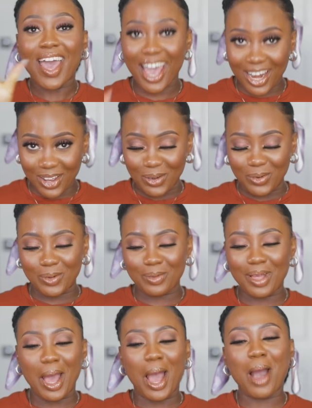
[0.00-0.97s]

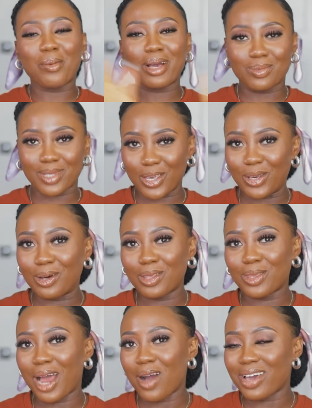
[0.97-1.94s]
Anywho, I'm going to take you
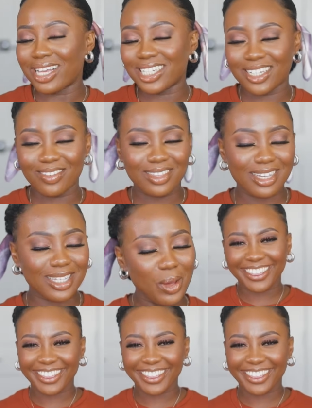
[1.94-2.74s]
all through how we achieved this